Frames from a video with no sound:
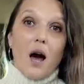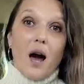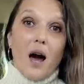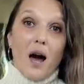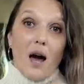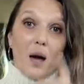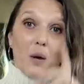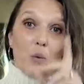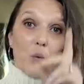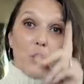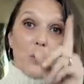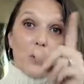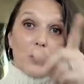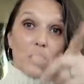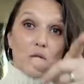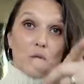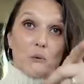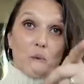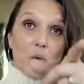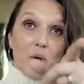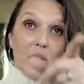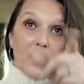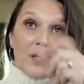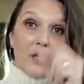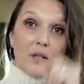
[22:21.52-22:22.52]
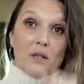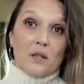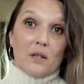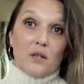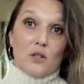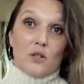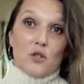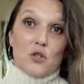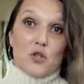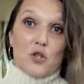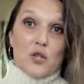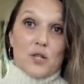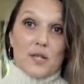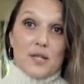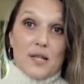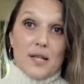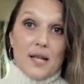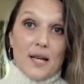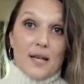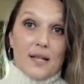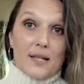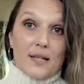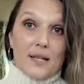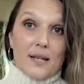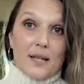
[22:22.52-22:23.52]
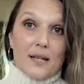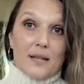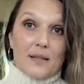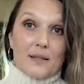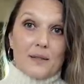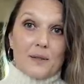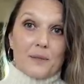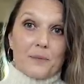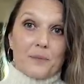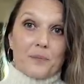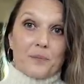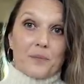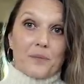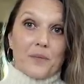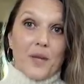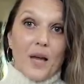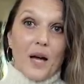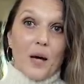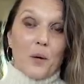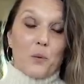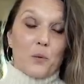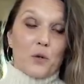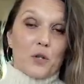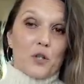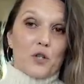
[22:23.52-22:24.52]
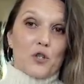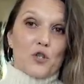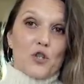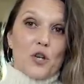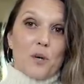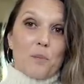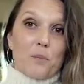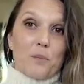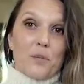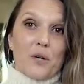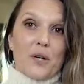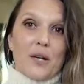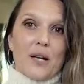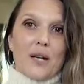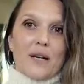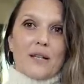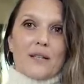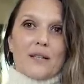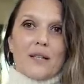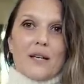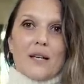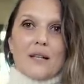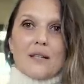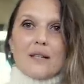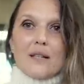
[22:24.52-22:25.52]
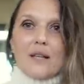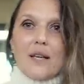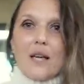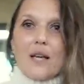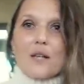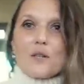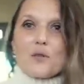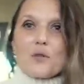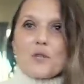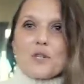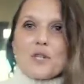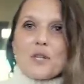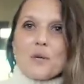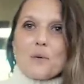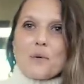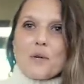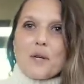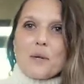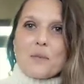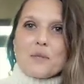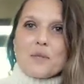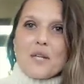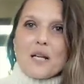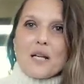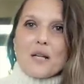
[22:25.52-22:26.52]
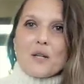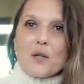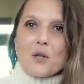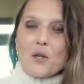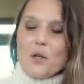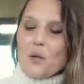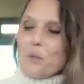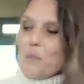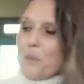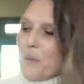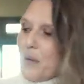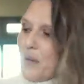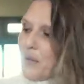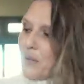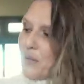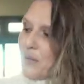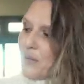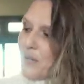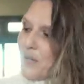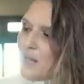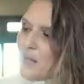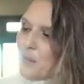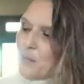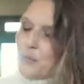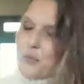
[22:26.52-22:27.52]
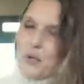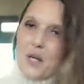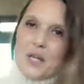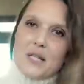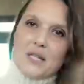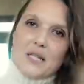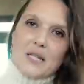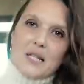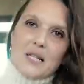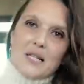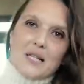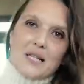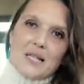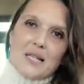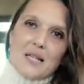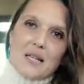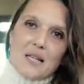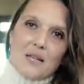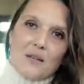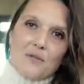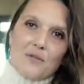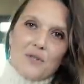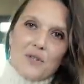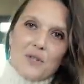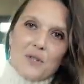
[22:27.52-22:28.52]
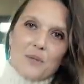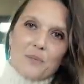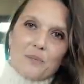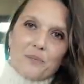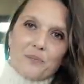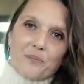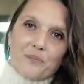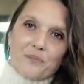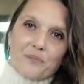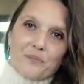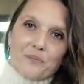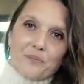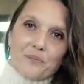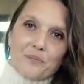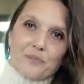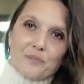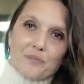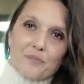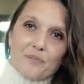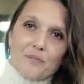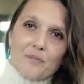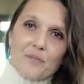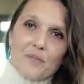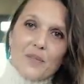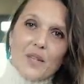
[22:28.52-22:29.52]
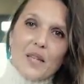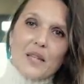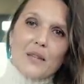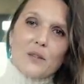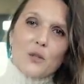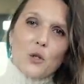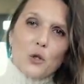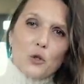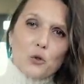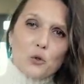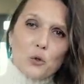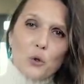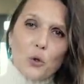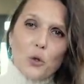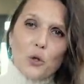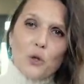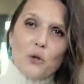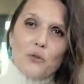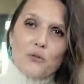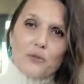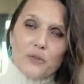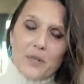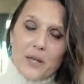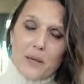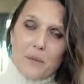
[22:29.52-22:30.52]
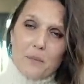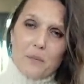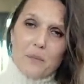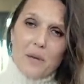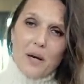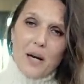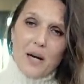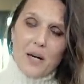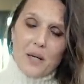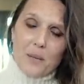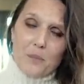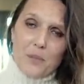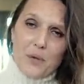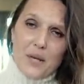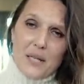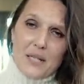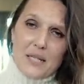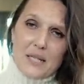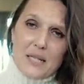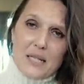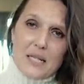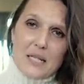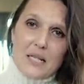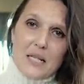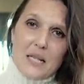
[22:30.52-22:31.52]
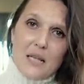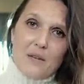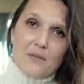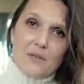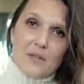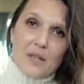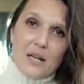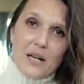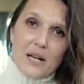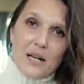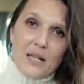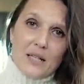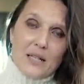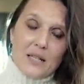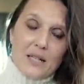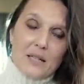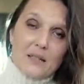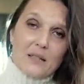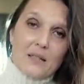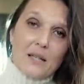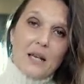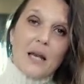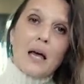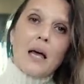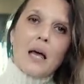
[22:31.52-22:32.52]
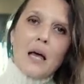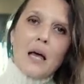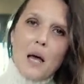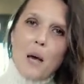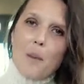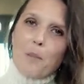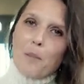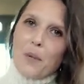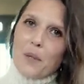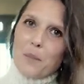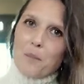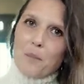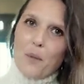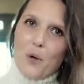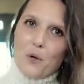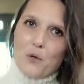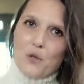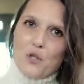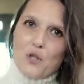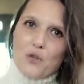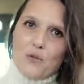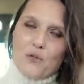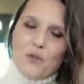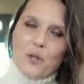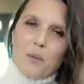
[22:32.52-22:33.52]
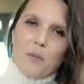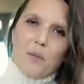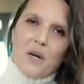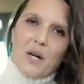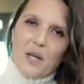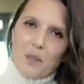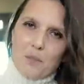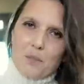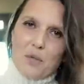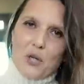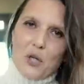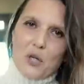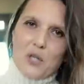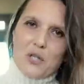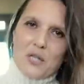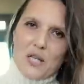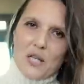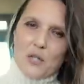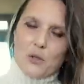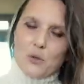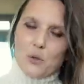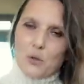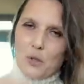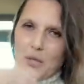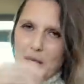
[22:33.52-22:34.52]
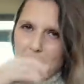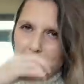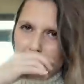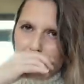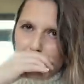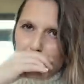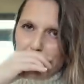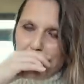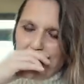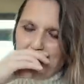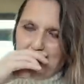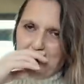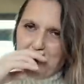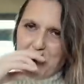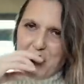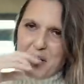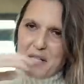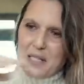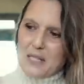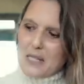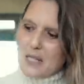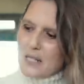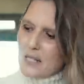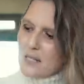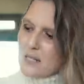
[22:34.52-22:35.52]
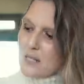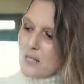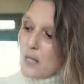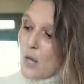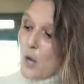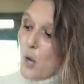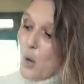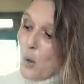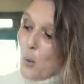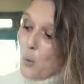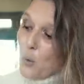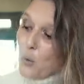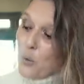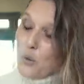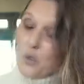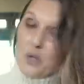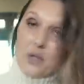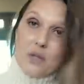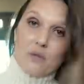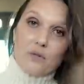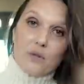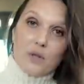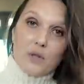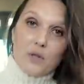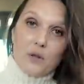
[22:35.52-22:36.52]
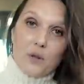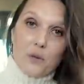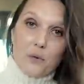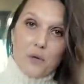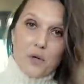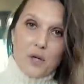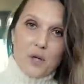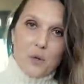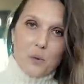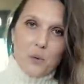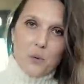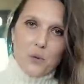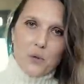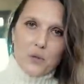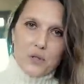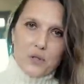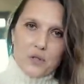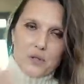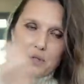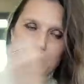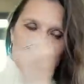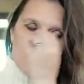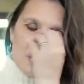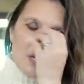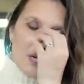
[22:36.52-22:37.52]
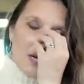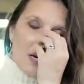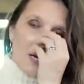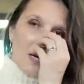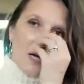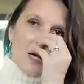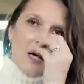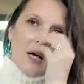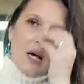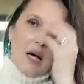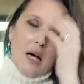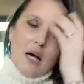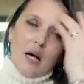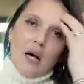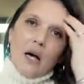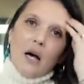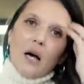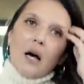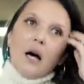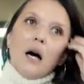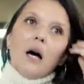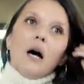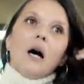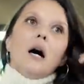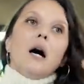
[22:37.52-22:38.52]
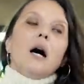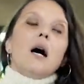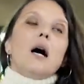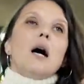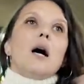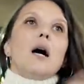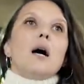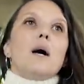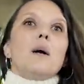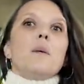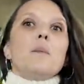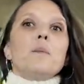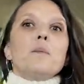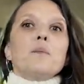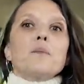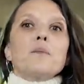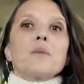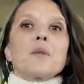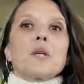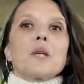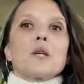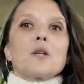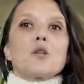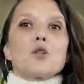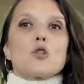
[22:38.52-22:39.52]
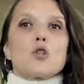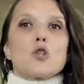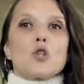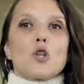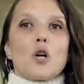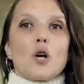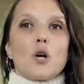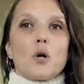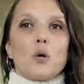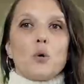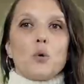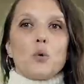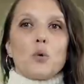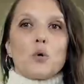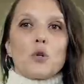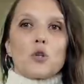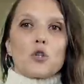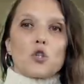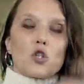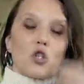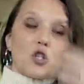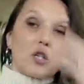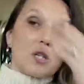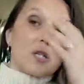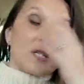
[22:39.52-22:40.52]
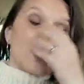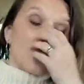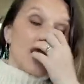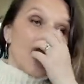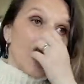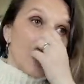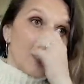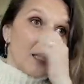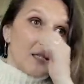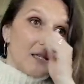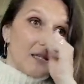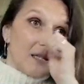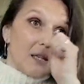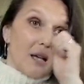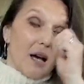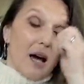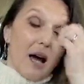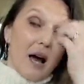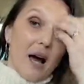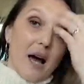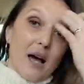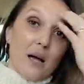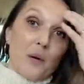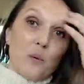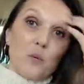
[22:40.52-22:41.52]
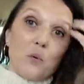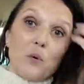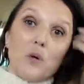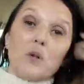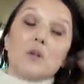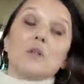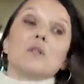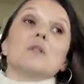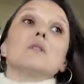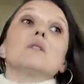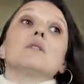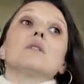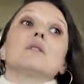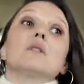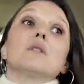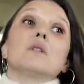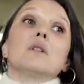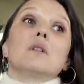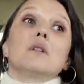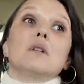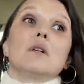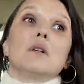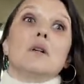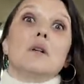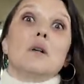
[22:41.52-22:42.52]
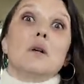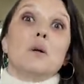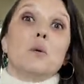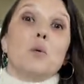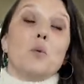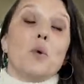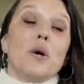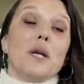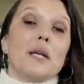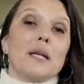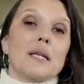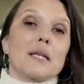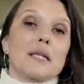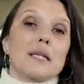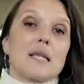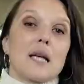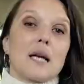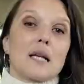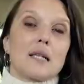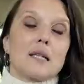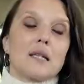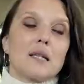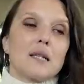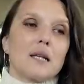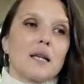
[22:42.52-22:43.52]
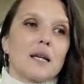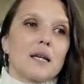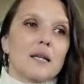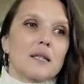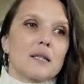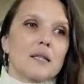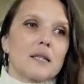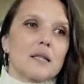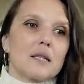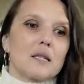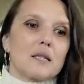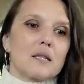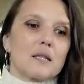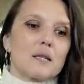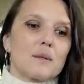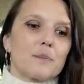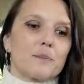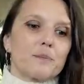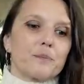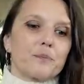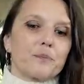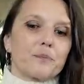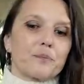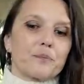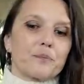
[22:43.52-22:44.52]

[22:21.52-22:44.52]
I want one just like that. I want a jumper like that. And you see what I'm telling you about bracelet sleeves. Not all of them are bracelet sleeve that I knit, but most of them are, because I do like to wear bracelets, or even three quarters. So she said, I want one exactly like this.